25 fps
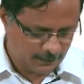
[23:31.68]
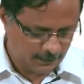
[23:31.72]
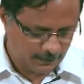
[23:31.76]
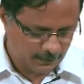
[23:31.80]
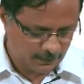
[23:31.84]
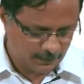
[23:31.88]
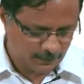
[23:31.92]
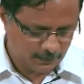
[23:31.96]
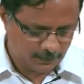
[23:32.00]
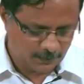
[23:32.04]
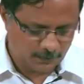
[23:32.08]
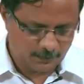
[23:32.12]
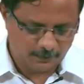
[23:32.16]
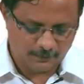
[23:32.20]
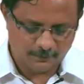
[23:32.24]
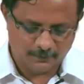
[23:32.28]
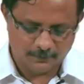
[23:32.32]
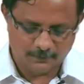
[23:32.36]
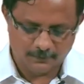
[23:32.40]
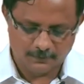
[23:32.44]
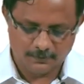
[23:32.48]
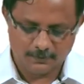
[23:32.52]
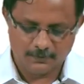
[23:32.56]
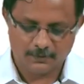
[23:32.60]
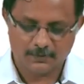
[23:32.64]

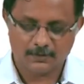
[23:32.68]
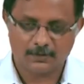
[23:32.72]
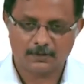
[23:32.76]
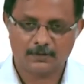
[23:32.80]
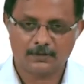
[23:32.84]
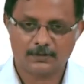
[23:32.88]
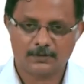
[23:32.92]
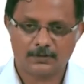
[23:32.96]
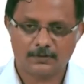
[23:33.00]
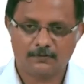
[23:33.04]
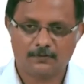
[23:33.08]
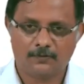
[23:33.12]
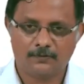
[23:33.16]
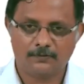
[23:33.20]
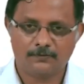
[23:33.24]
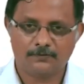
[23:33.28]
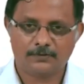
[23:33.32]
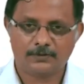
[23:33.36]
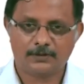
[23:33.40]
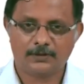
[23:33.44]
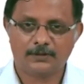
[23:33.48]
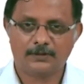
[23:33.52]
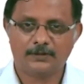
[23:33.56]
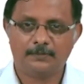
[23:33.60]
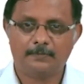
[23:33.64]
So,
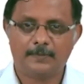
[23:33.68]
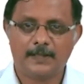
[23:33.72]
so the